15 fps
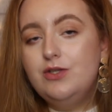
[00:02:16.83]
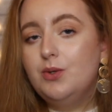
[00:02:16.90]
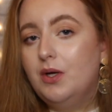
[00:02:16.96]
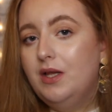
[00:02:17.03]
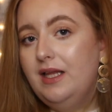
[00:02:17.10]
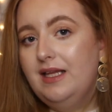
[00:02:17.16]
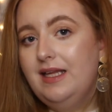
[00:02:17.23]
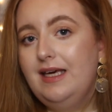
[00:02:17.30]
so
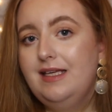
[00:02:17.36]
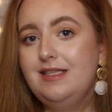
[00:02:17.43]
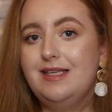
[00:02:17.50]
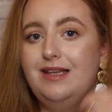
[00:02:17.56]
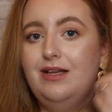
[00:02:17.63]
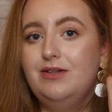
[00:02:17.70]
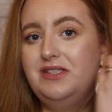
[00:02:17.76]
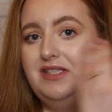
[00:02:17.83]
clearly it's a
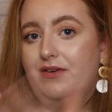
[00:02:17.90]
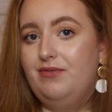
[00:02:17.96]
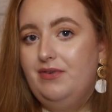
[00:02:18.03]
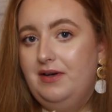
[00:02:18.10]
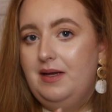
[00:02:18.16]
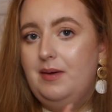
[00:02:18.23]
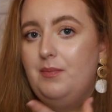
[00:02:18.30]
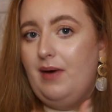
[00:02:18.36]
lot
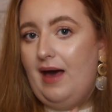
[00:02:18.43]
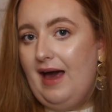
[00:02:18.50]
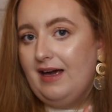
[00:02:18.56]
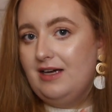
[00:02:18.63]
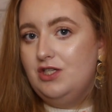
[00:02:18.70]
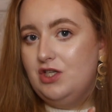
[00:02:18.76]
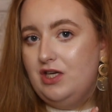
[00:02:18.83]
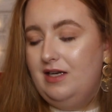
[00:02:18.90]
different in
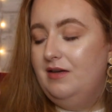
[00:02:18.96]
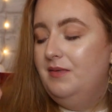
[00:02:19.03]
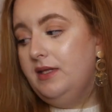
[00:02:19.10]
packaging.